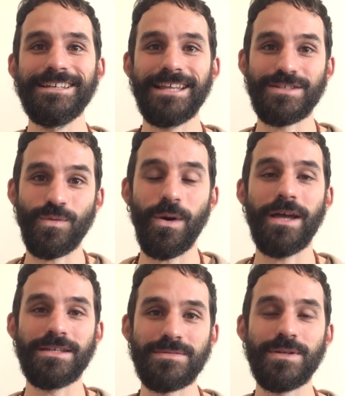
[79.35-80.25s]
That's why
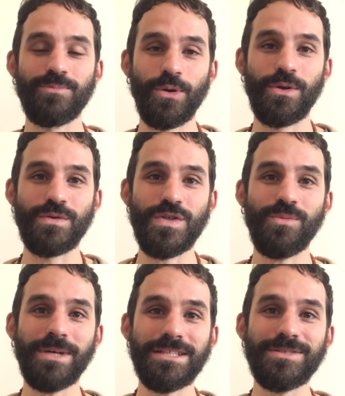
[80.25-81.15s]
it's been produced so
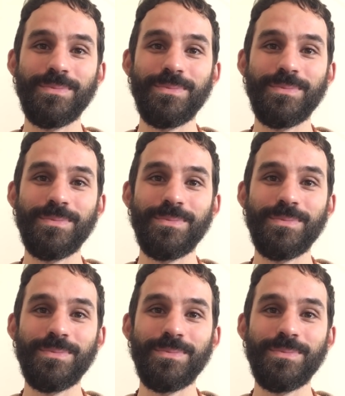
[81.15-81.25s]
much,